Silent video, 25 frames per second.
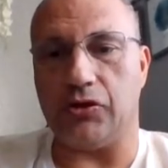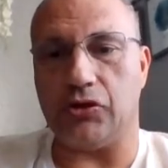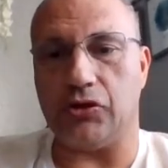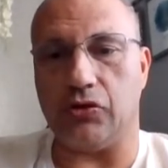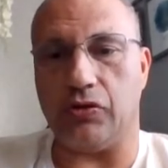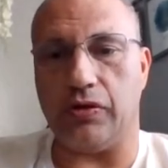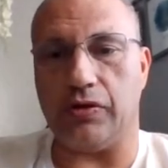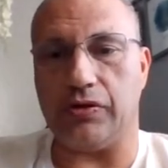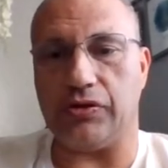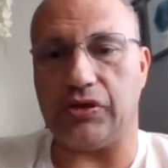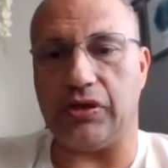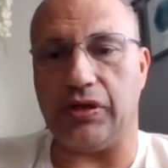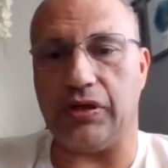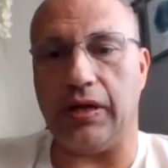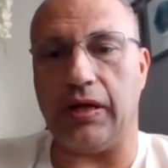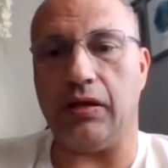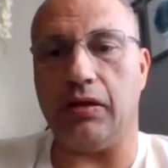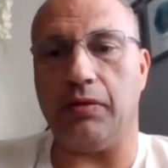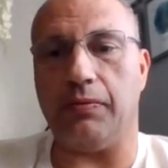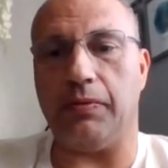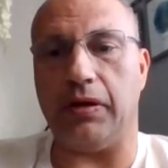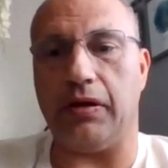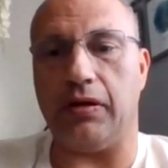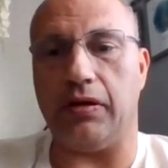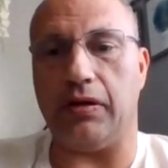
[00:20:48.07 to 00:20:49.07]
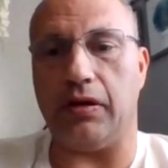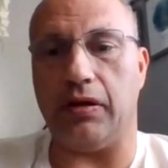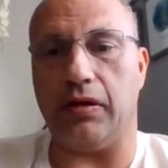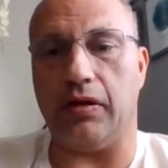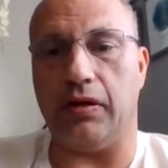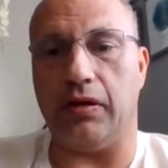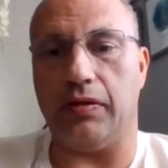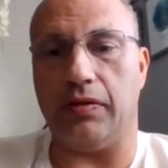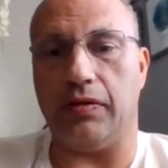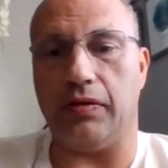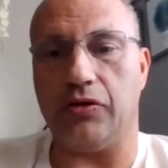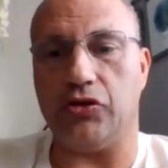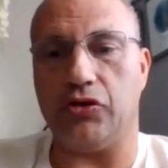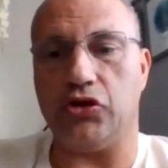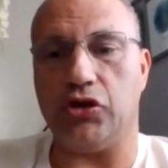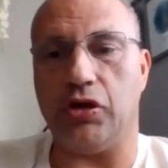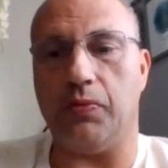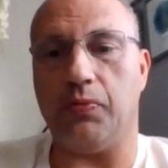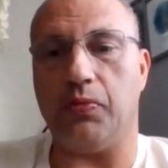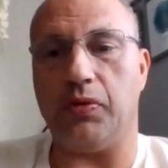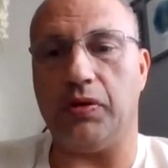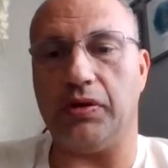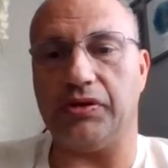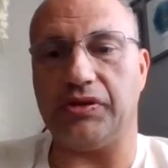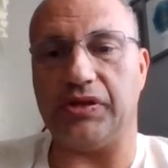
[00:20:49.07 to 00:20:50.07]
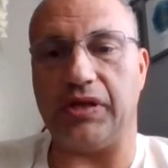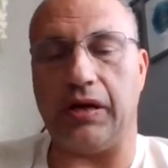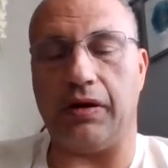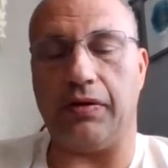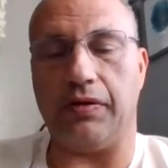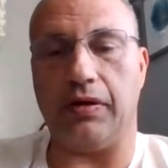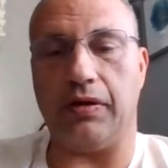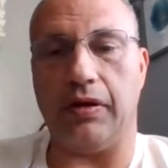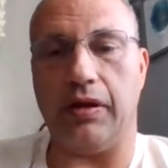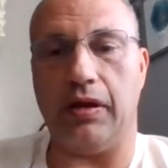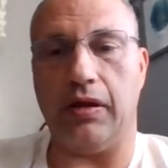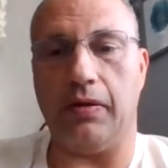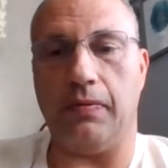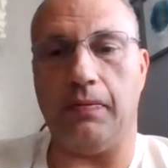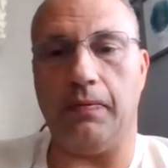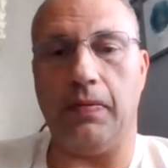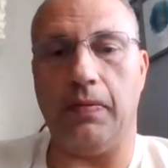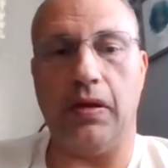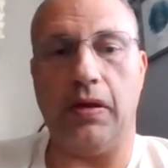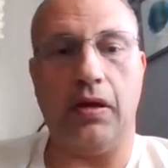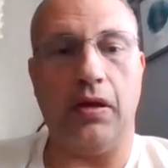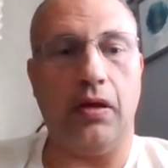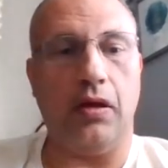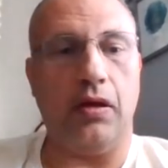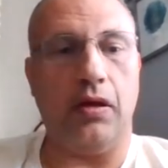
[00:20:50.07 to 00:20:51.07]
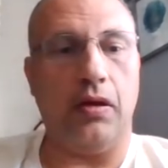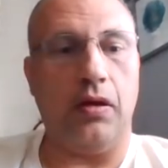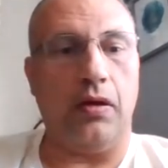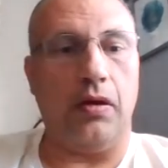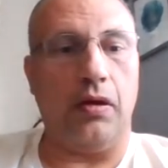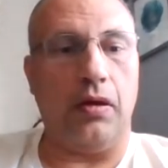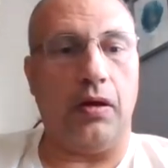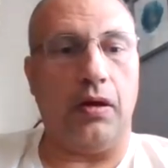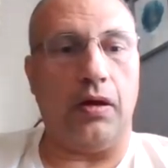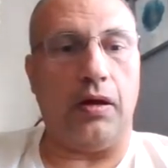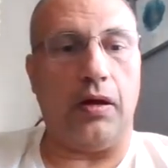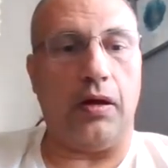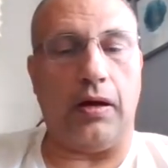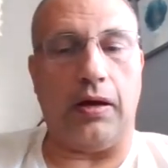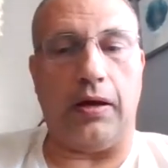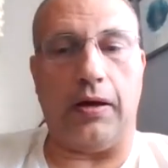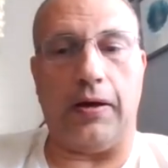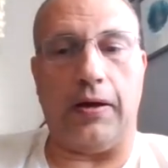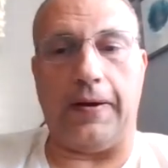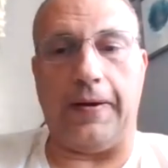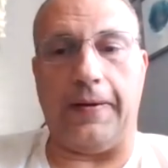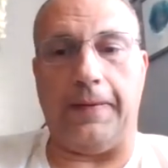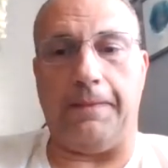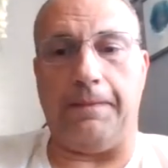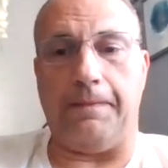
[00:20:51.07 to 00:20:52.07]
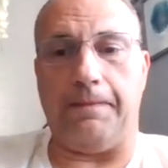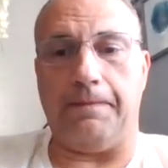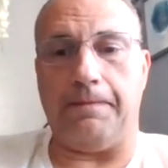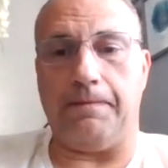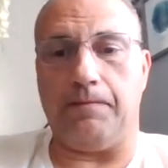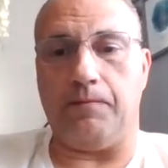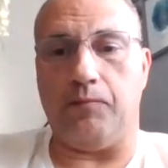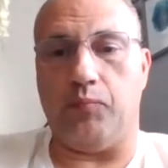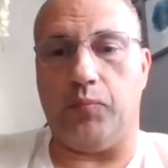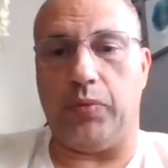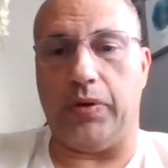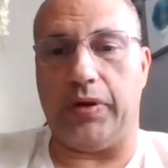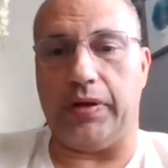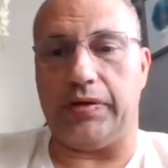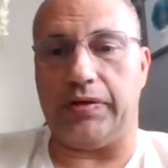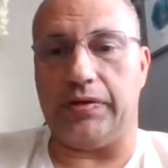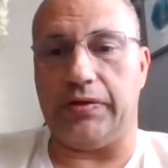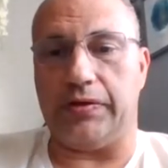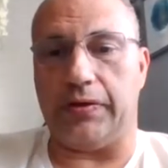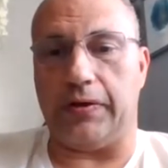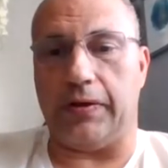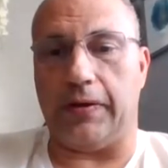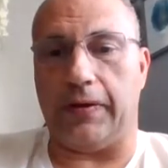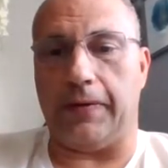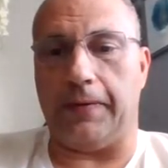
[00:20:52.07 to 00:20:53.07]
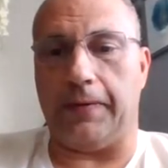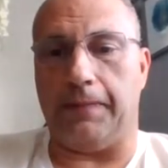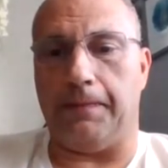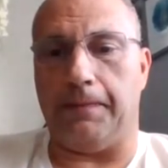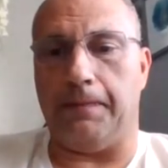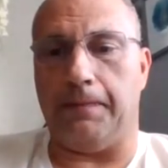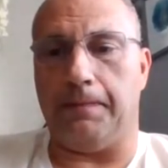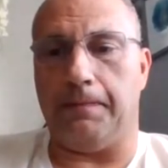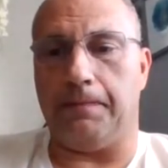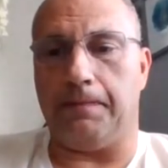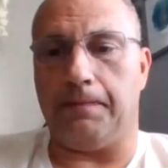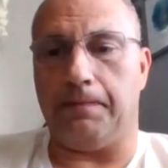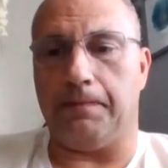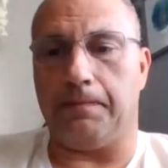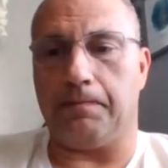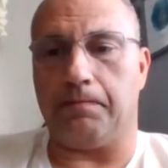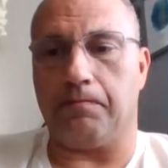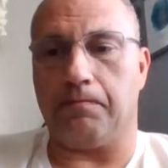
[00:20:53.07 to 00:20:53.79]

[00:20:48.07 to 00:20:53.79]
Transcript: So there's an element that she brings out in him. Uh, but um,